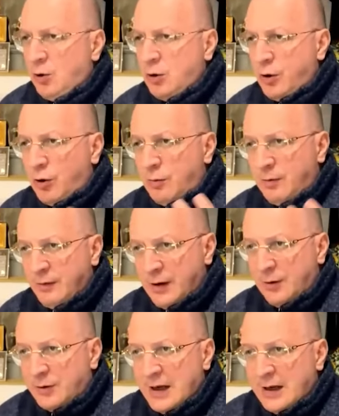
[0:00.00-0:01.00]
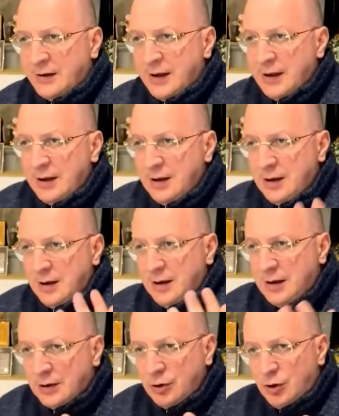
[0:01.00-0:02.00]
being injected with the pure
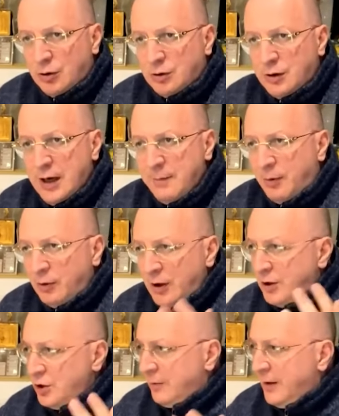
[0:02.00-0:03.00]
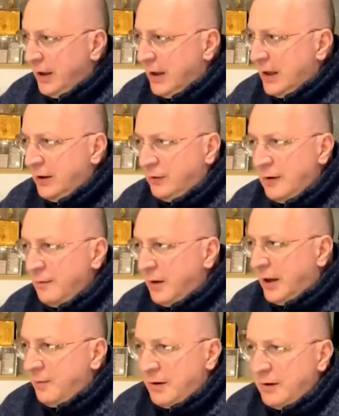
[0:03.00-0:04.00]
blood of children, and therefore
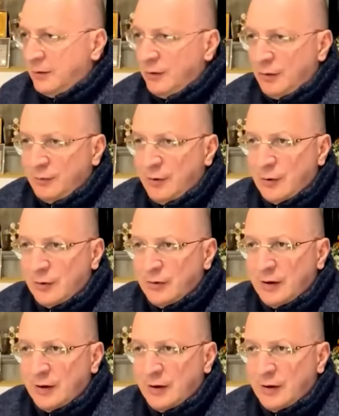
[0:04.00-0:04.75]
a longer life.